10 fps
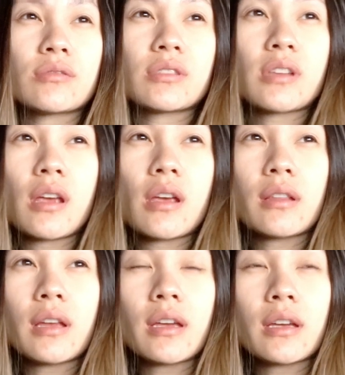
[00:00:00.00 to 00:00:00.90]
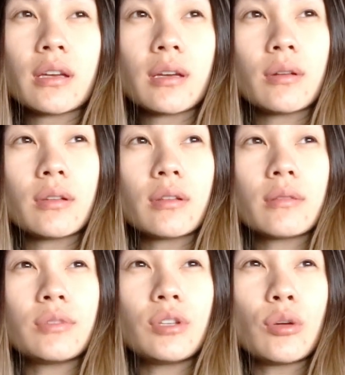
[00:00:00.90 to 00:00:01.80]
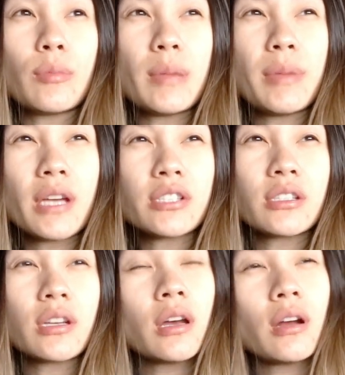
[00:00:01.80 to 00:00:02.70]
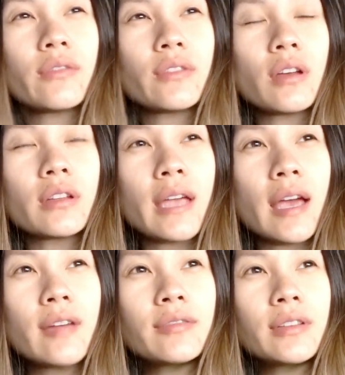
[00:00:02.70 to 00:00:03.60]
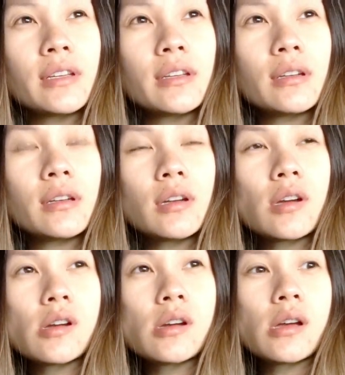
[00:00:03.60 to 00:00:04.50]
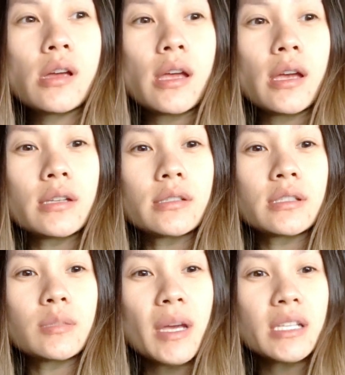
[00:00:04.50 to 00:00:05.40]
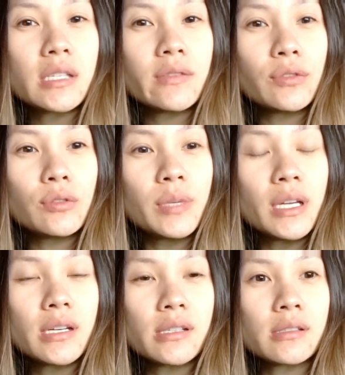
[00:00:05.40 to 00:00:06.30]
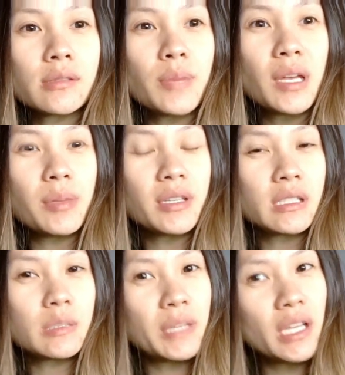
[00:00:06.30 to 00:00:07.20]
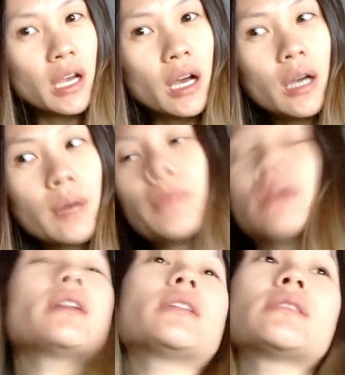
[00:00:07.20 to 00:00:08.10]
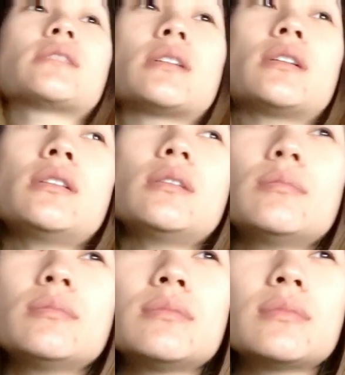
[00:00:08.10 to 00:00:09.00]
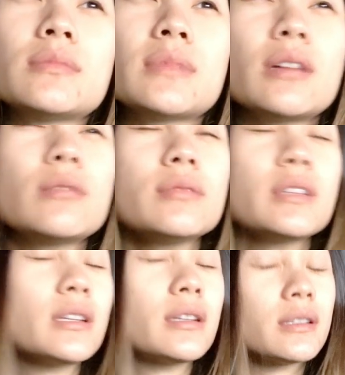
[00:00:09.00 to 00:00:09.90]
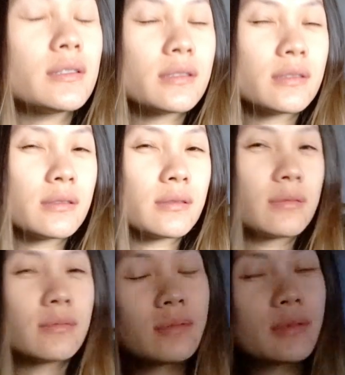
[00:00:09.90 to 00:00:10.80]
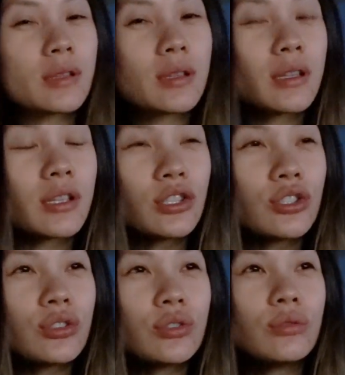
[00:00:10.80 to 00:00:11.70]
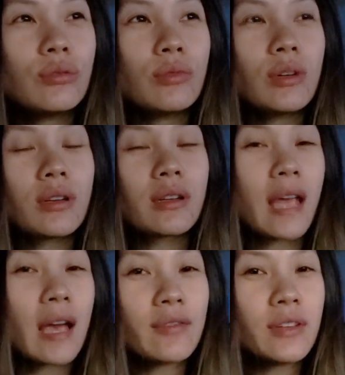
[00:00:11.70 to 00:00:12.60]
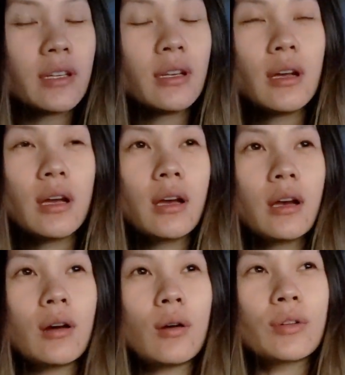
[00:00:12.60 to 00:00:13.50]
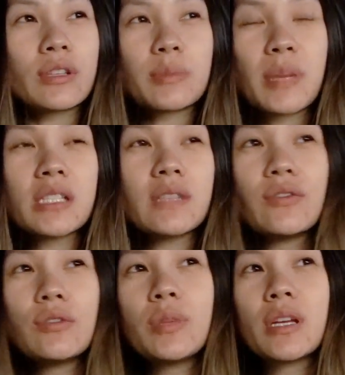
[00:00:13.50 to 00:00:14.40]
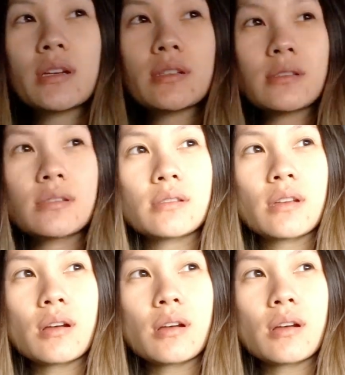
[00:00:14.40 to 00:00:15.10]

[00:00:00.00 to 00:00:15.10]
were saying, like, you know, maybe I should cut off on the caffeine and spicy food because baby's spitting up. And I don't think it's the issue, caffeine or the spicy food, because